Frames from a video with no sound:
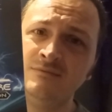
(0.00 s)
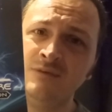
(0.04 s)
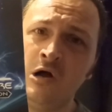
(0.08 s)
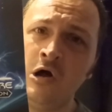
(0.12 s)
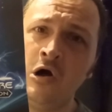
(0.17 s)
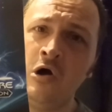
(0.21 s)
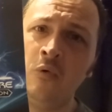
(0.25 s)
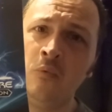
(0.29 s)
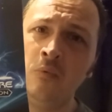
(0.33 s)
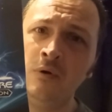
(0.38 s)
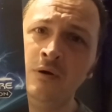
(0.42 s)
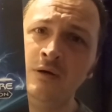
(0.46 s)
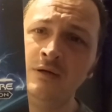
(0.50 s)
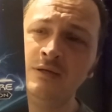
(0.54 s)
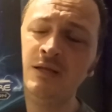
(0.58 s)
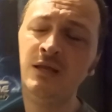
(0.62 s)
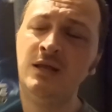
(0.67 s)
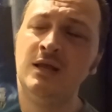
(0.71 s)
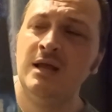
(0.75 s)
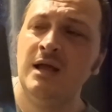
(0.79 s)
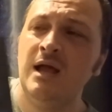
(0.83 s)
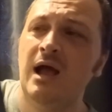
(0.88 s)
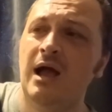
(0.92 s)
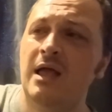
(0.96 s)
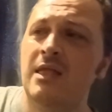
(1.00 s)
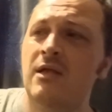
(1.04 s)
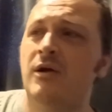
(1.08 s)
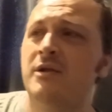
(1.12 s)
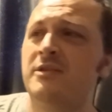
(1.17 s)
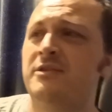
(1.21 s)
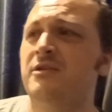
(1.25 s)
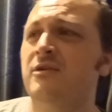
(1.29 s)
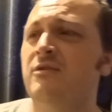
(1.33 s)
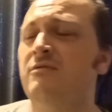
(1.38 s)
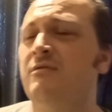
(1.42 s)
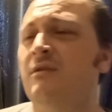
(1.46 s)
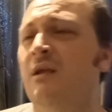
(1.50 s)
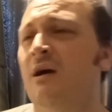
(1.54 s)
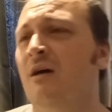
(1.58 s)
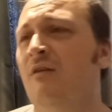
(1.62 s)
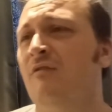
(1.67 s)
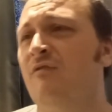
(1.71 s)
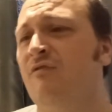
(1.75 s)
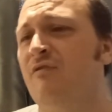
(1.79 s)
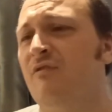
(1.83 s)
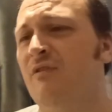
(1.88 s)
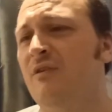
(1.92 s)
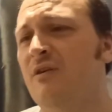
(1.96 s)
artwork, and I do
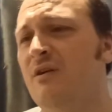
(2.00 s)
love